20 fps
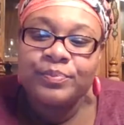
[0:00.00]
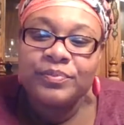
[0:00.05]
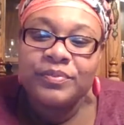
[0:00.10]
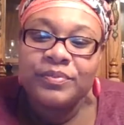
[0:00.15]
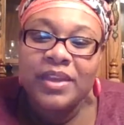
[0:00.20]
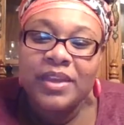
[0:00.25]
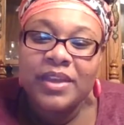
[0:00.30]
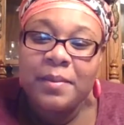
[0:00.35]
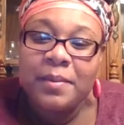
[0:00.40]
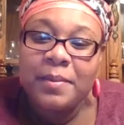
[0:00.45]

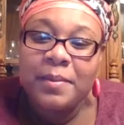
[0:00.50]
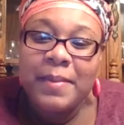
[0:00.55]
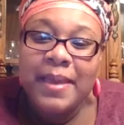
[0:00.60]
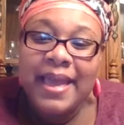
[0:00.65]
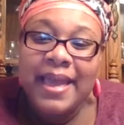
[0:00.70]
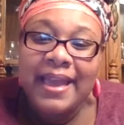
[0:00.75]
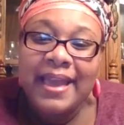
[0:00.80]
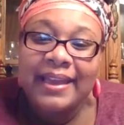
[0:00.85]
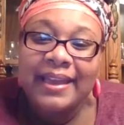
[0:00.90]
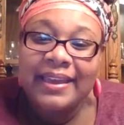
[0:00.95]
coming
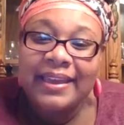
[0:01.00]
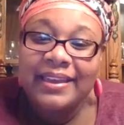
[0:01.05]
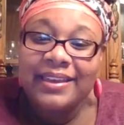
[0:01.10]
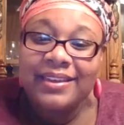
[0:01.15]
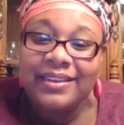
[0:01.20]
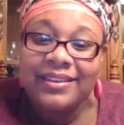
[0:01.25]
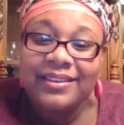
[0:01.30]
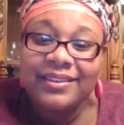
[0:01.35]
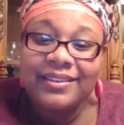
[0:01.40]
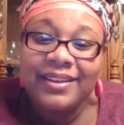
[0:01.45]
back
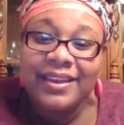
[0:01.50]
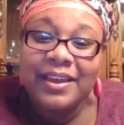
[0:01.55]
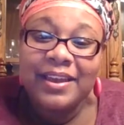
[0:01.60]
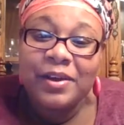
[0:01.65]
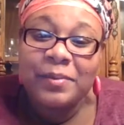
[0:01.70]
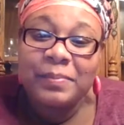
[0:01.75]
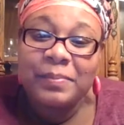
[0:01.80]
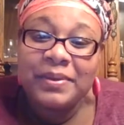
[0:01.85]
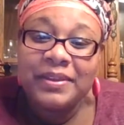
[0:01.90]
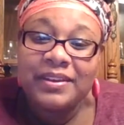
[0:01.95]
and
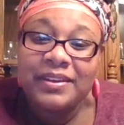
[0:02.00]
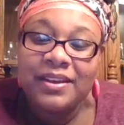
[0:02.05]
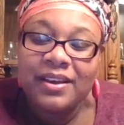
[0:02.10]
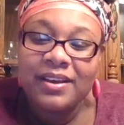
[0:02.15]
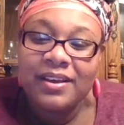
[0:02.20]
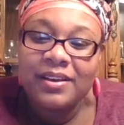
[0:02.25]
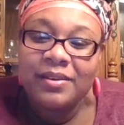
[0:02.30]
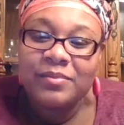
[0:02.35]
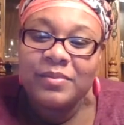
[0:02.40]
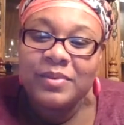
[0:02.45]
helping.
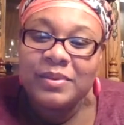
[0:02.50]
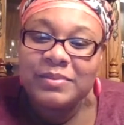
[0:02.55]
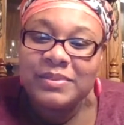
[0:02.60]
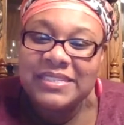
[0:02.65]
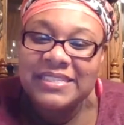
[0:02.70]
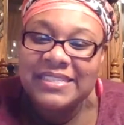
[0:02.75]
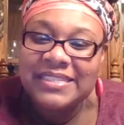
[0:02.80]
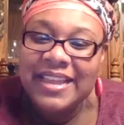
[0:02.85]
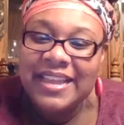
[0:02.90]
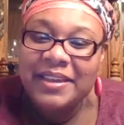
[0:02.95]
What
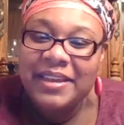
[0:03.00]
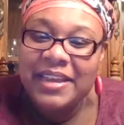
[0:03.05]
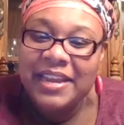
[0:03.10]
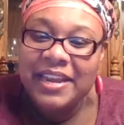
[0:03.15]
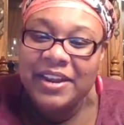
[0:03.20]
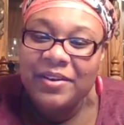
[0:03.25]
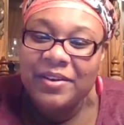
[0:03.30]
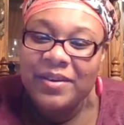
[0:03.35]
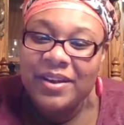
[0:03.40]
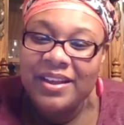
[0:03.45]
was his name?
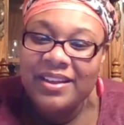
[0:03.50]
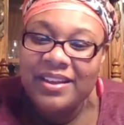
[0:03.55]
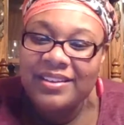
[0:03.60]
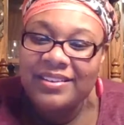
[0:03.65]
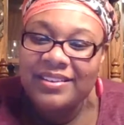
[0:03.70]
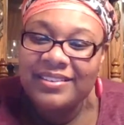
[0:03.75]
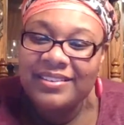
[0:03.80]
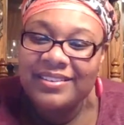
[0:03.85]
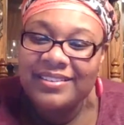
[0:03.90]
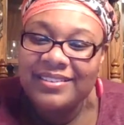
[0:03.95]

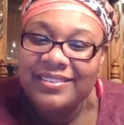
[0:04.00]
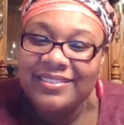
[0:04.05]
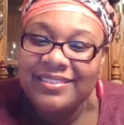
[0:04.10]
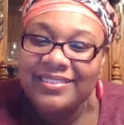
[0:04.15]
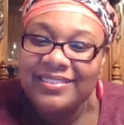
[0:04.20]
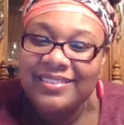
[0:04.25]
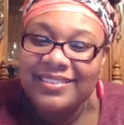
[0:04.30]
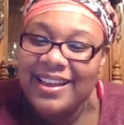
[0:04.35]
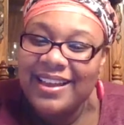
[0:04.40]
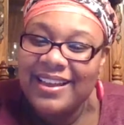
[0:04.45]
Kieran?
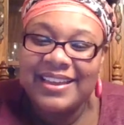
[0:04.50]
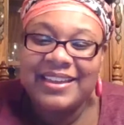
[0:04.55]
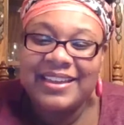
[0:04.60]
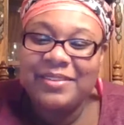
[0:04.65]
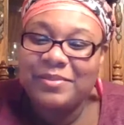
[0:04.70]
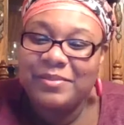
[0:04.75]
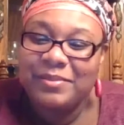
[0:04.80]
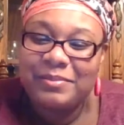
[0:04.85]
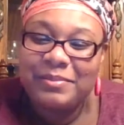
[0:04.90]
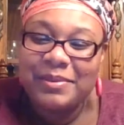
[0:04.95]
I
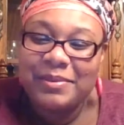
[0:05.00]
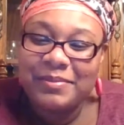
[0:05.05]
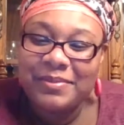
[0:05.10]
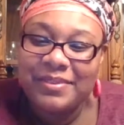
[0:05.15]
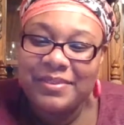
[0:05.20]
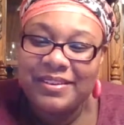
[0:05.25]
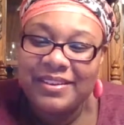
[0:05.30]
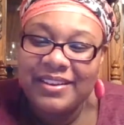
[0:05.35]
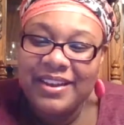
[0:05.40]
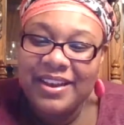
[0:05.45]
can't remember.
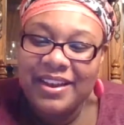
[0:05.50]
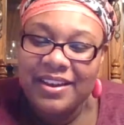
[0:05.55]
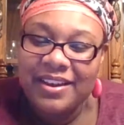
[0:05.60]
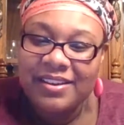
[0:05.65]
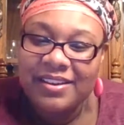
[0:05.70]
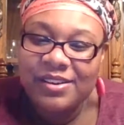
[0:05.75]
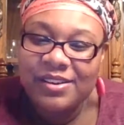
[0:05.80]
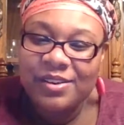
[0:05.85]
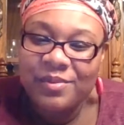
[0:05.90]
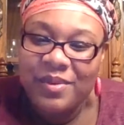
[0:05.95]

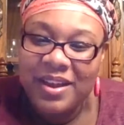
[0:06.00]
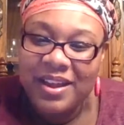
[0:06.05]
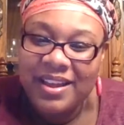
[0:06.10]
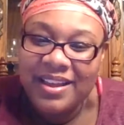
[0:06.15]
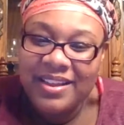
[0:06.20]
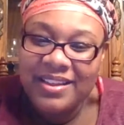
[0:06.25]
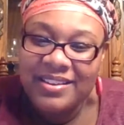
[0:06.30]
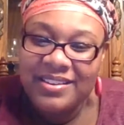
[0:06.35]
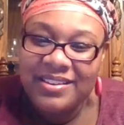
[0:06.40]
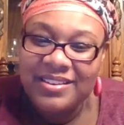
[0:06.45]

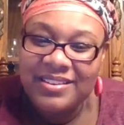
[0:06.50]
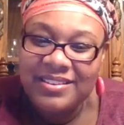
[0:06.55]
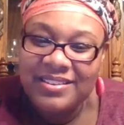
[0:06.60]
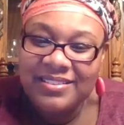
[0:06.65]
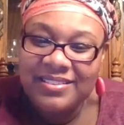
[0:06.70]
Karan?